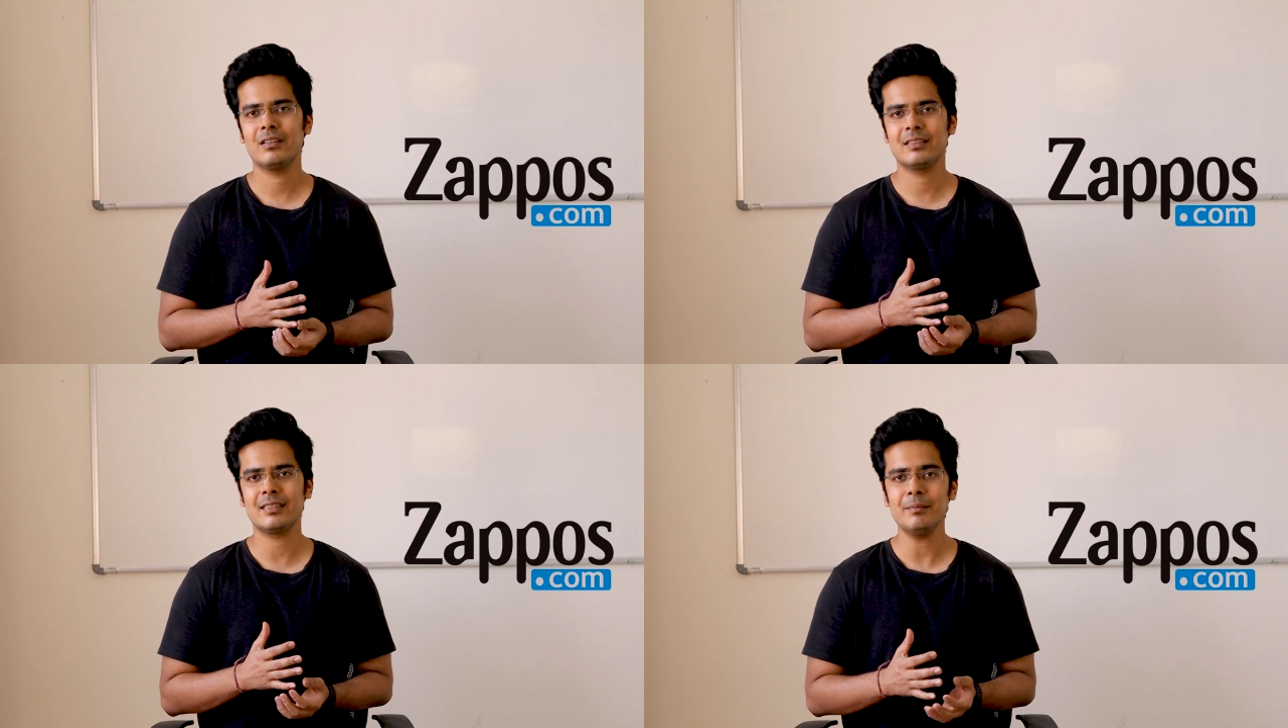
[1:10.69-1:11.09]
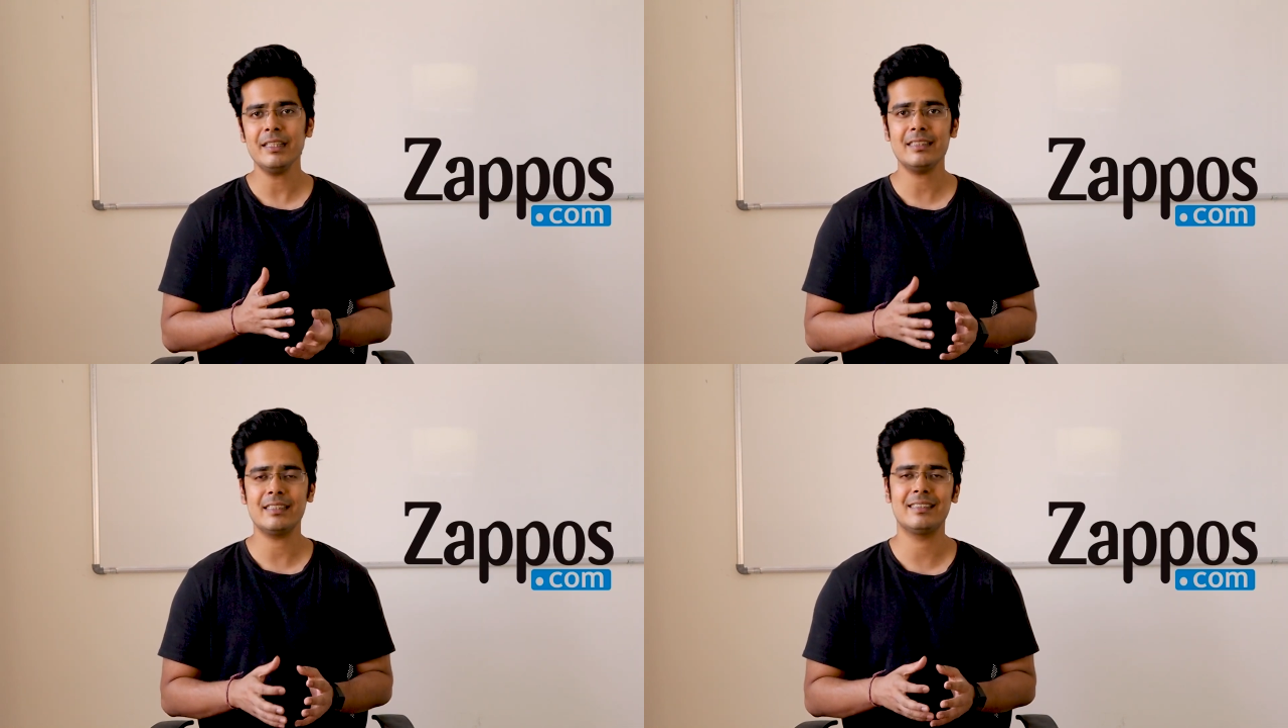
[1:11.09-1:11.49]

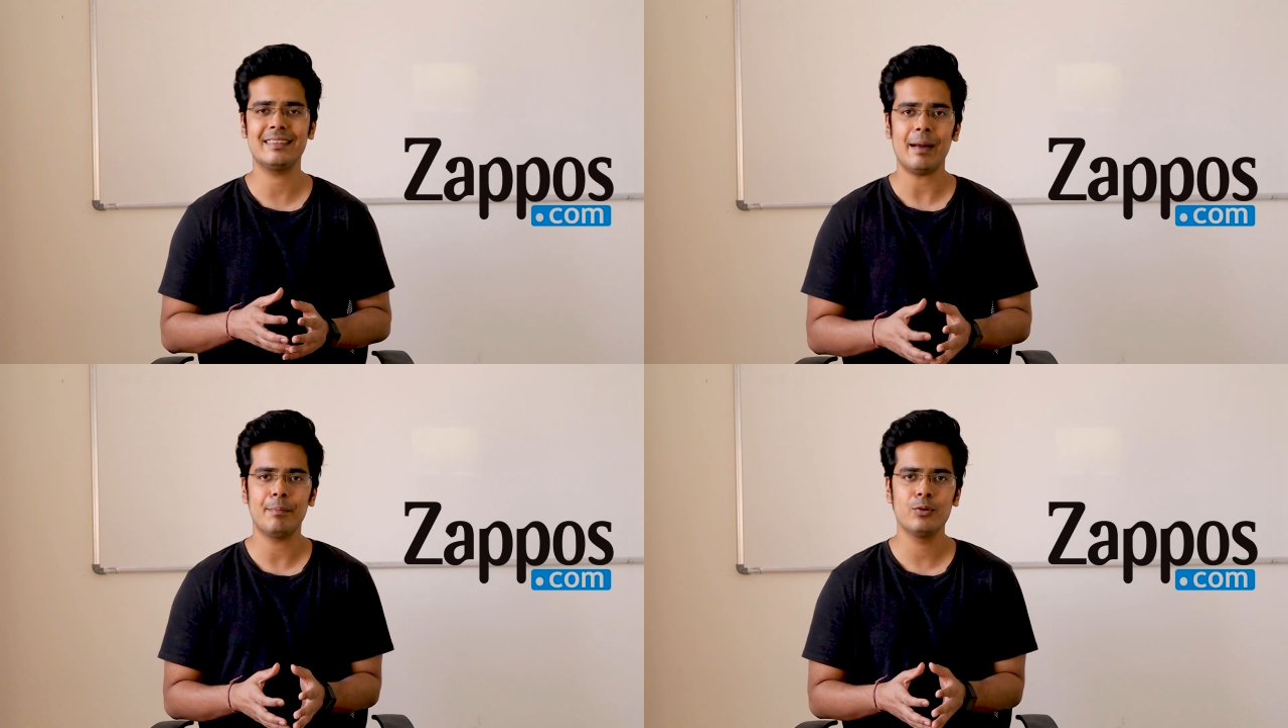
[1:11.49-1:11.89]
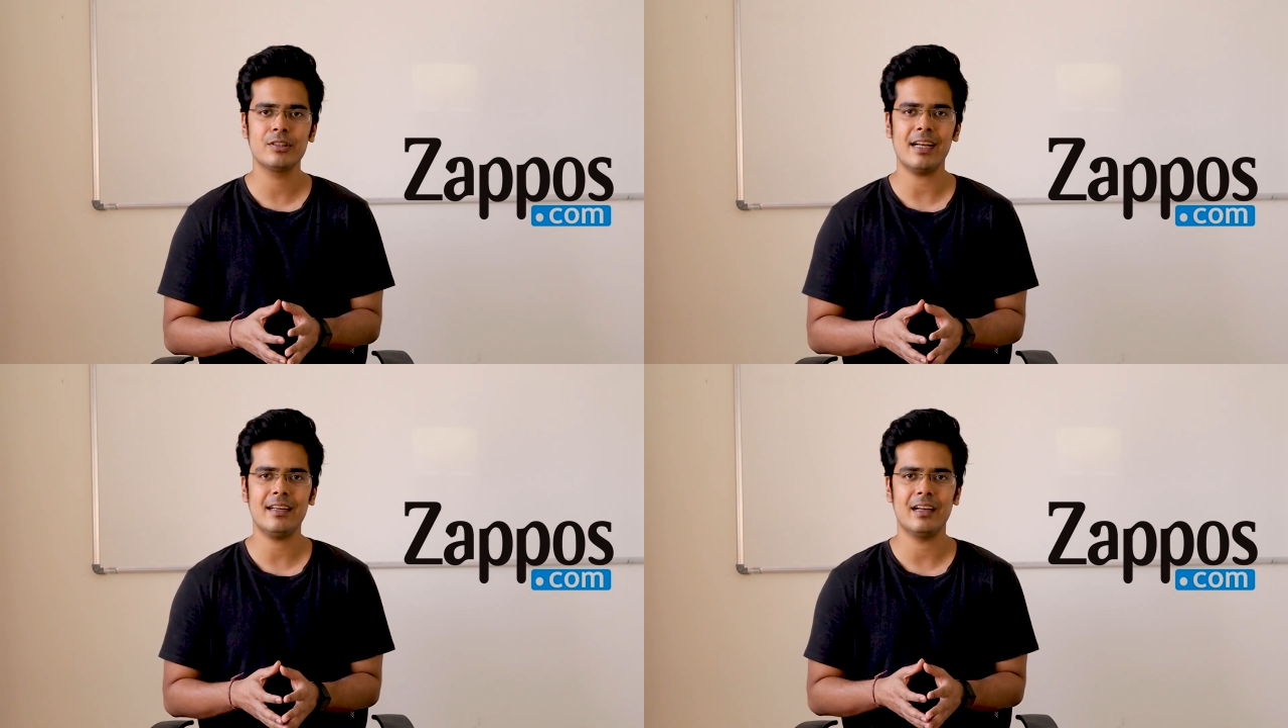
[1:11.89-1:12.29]
something that
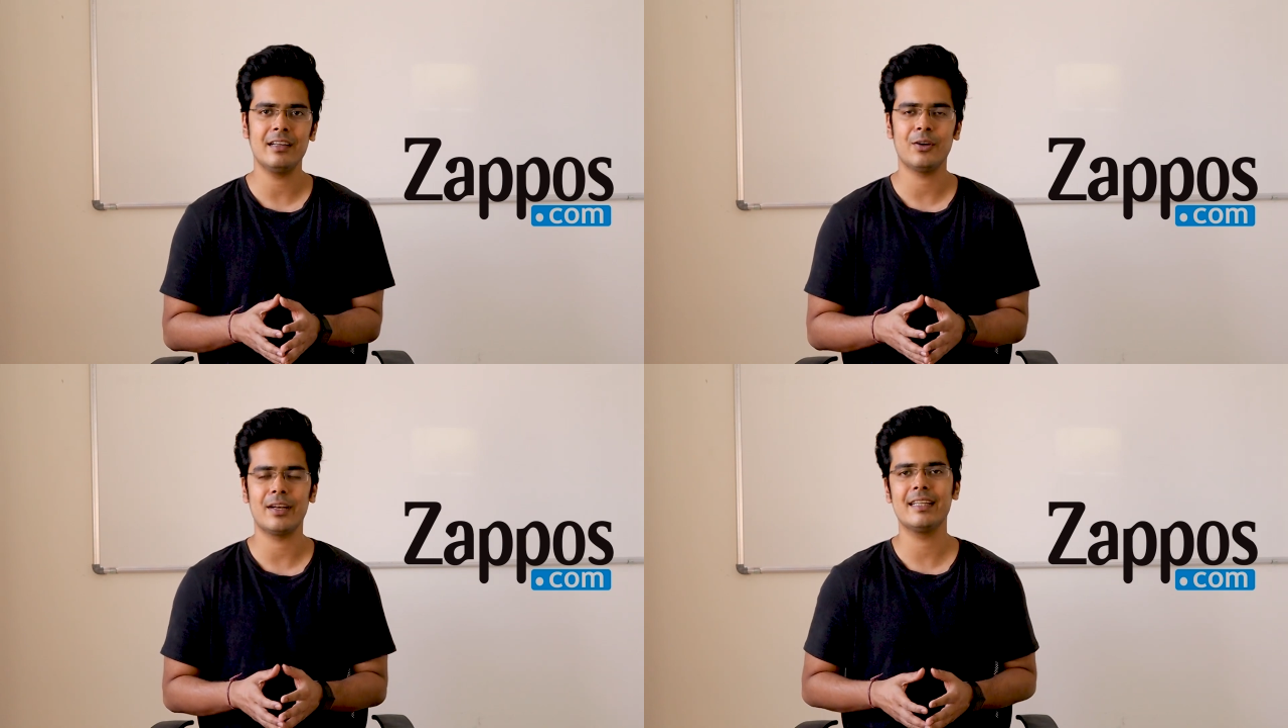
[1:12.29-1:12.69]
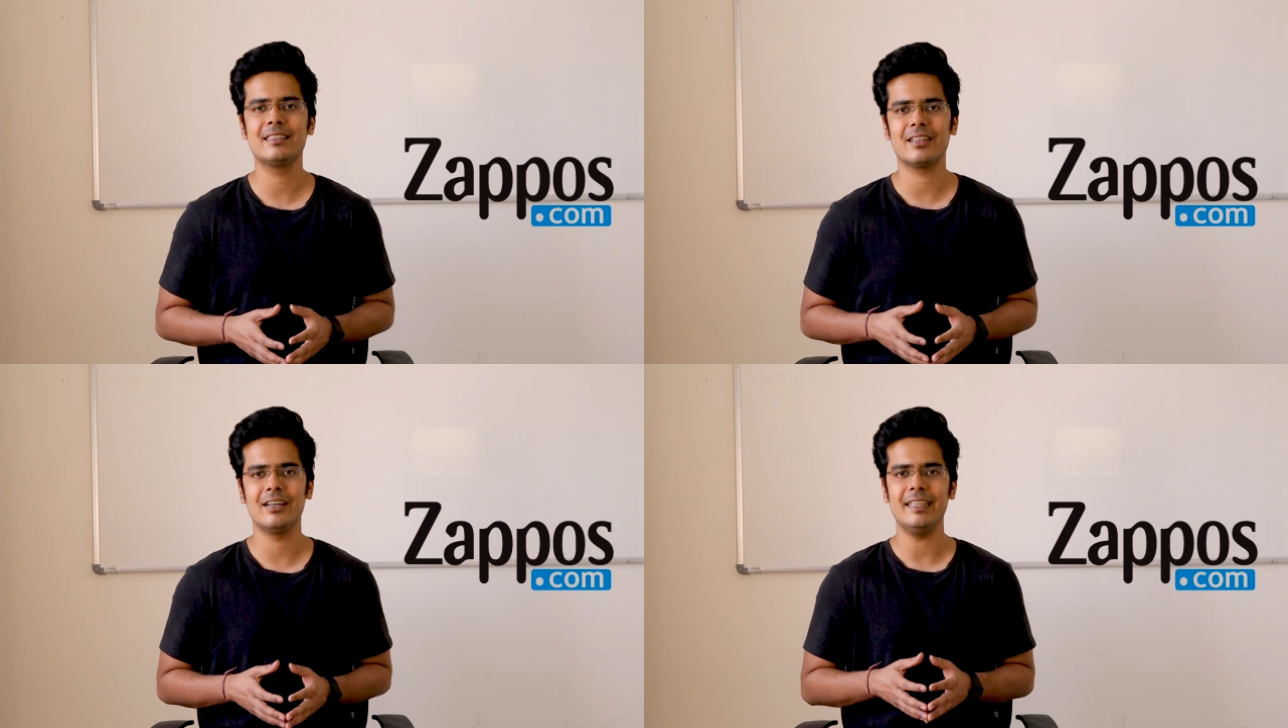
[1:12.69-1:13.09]
Zappos had done during
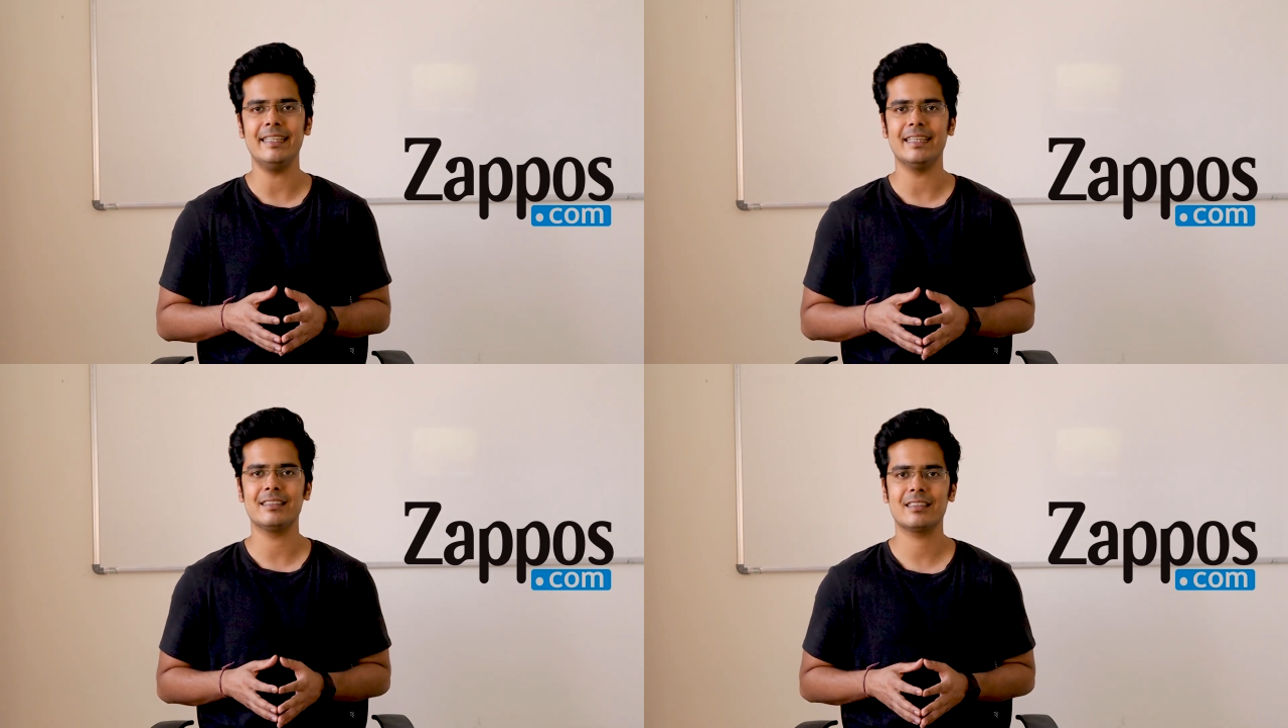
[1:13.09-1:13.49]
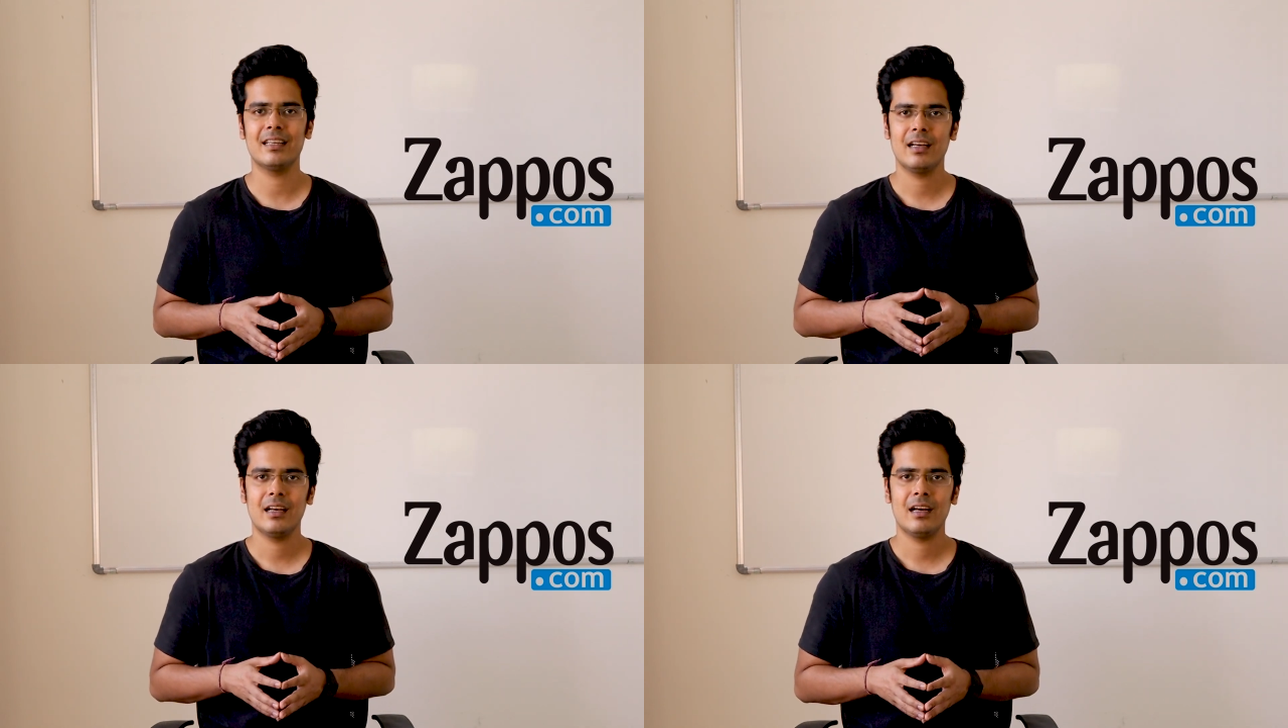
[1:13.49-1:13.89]
its early days.